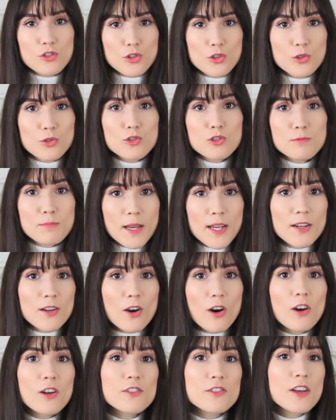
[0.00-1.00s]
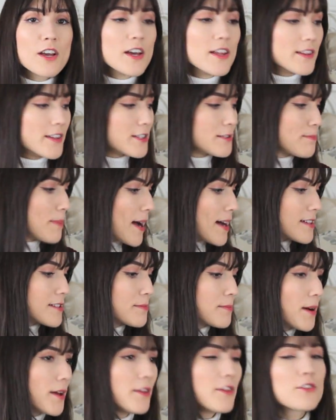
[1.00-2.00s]
2 Spain hauls this
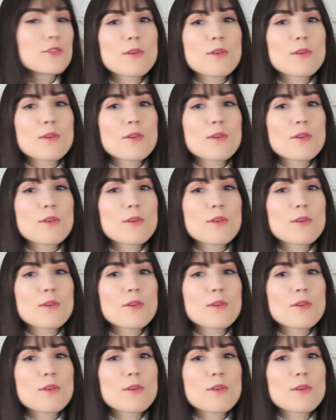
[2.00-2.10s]
past month,